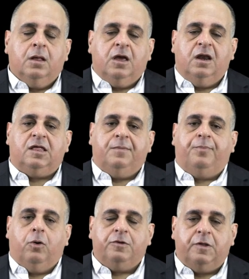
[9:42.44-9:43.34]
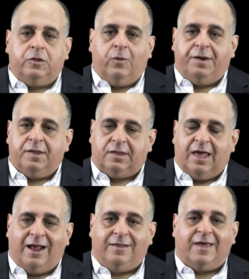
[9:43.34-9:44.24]
It is important to
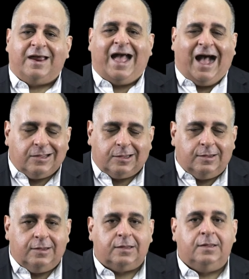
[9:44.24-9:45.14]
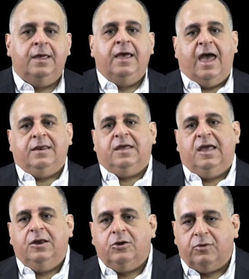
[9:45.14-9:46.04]
understand that cousins and
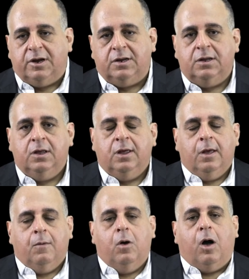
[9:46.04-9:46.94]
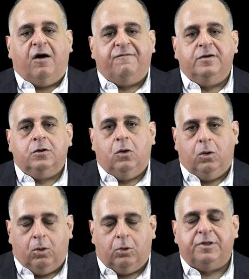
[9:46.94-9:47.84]
kindred were often
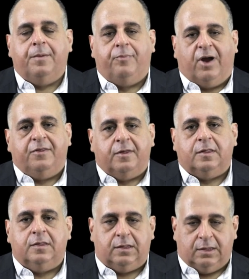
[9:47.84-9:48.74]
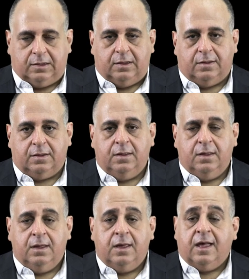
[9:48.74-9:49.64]
called brothers and sisters,
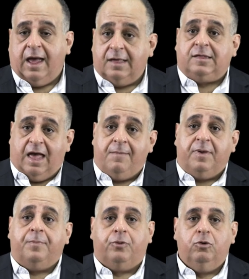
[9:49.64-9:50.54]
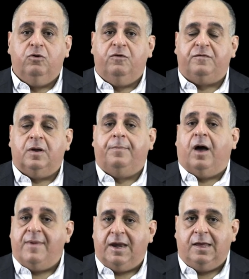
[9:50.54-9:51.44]
as can be proved
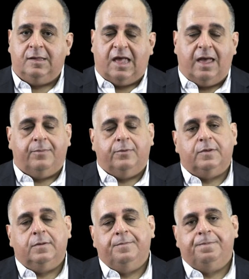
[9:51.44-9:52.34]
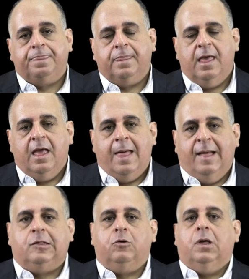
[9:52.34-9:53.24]
by many examples.
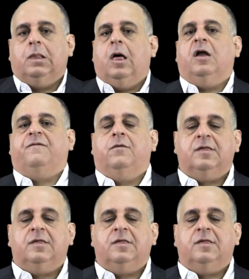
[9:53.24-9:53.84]
Let's look at Lot, for